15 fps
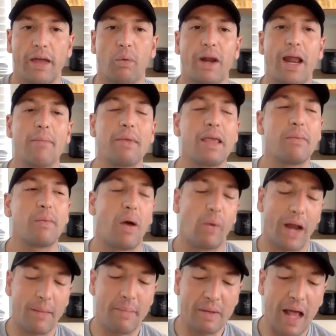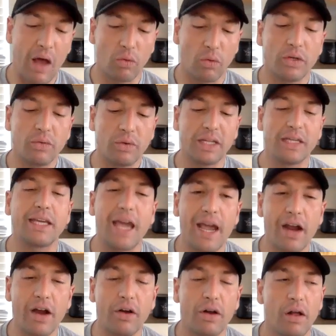And when I mean I only really
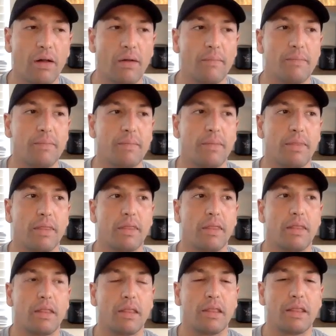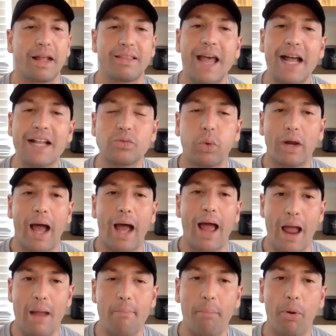care, like that's what
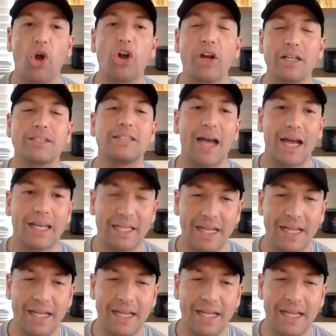I burn inside.